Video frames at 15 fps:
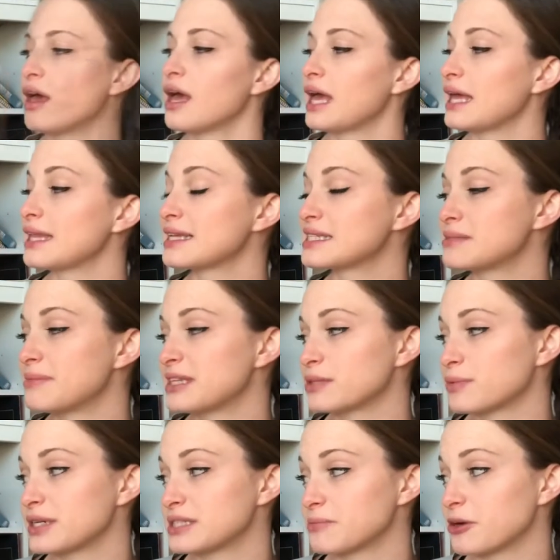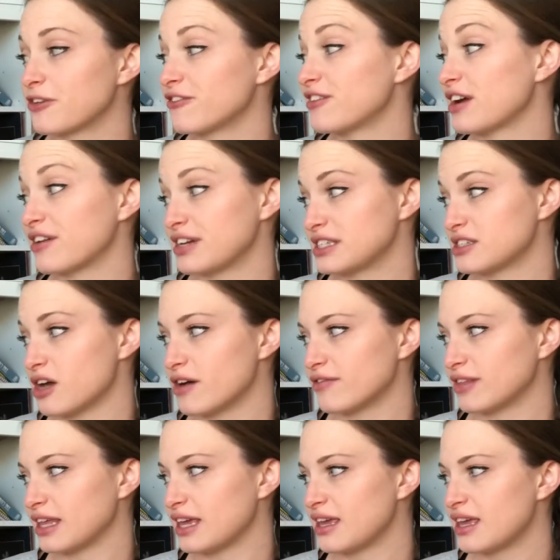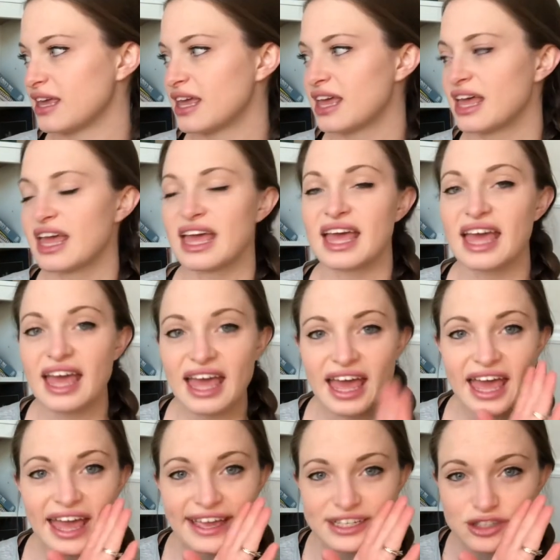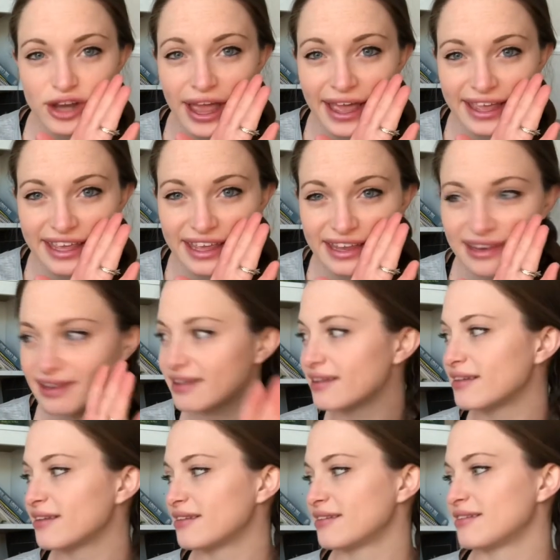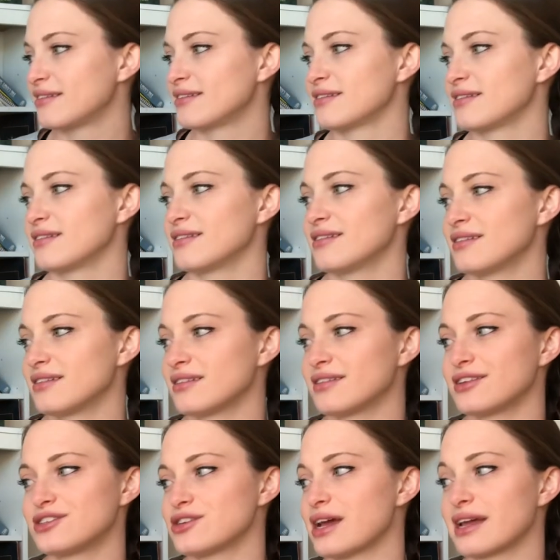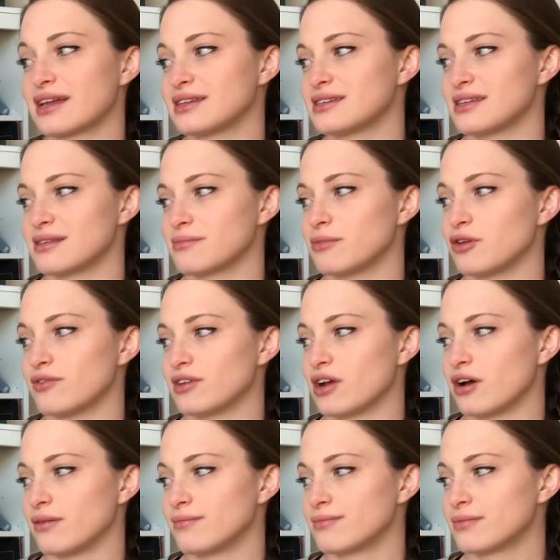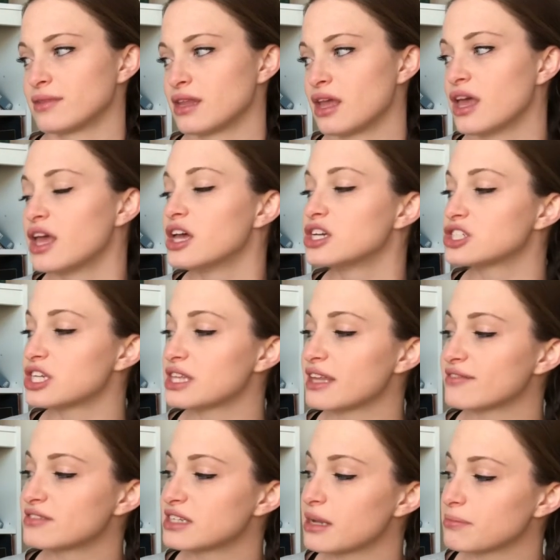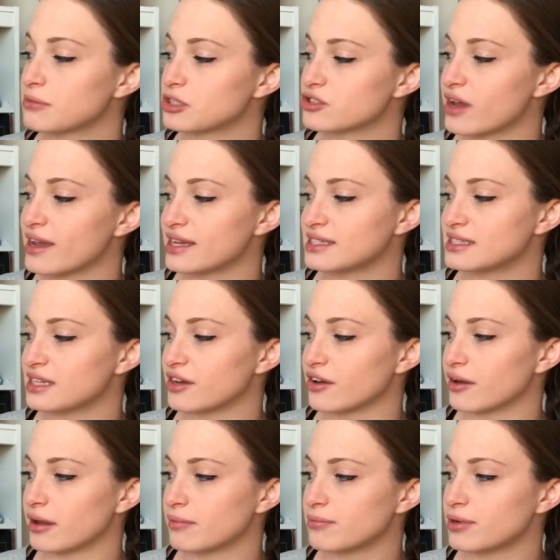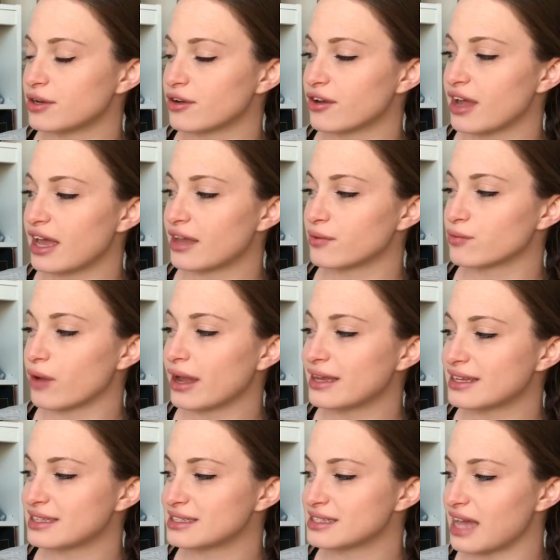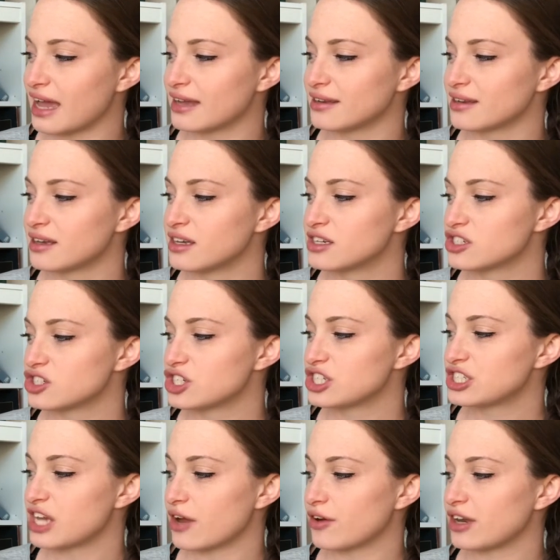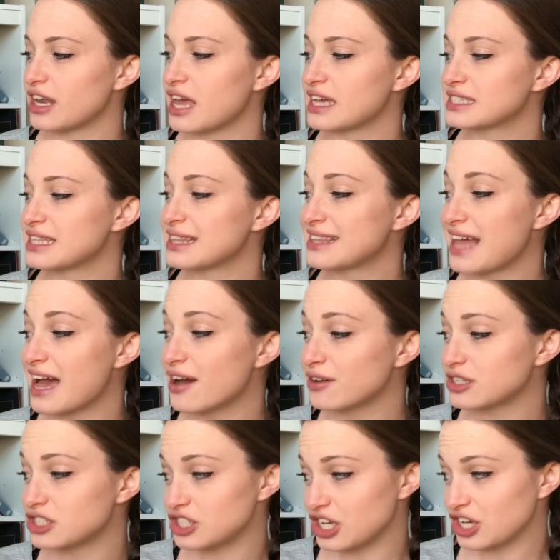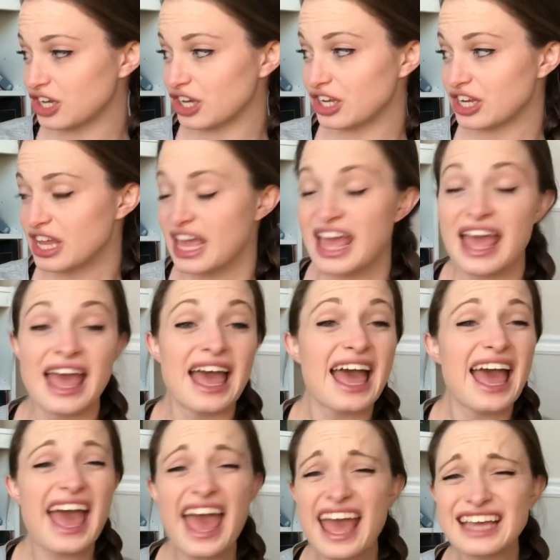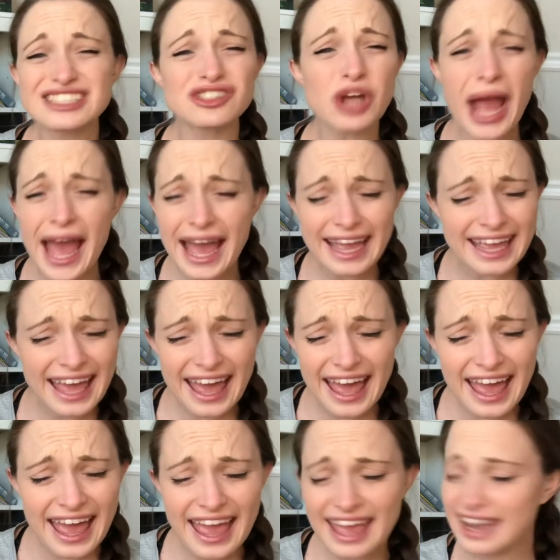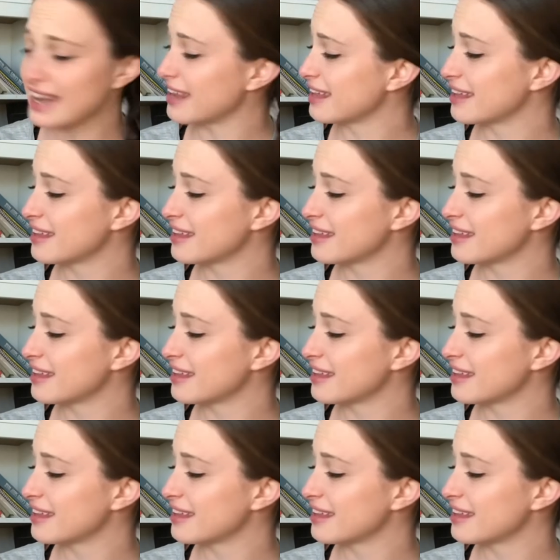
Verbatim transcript: Elizabeth whispered very softly, Hey, dragon! The dragon didn't move at all. She lifted up the dragon's ear and put her head right inside. She shouted as loud as she could, Hey, dragon!